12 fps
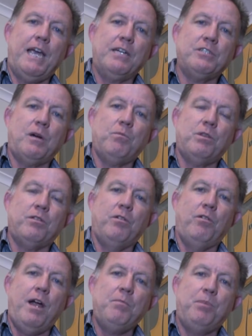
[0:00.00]
to catch up with
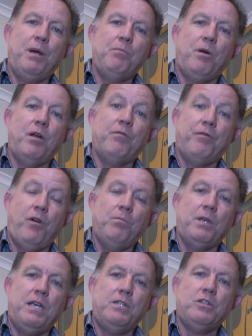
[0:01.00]
Lorraine Pembroke from
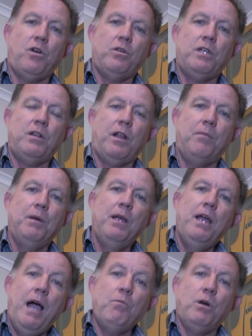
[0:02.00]
the East Hockey Club
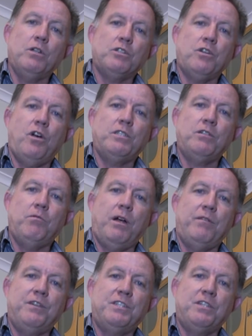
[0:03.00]
and what it's like to run
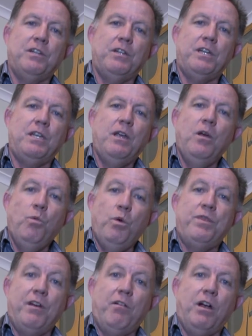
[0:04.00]
a facility
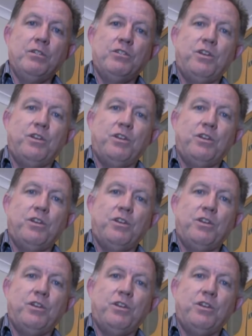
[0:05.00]
with their own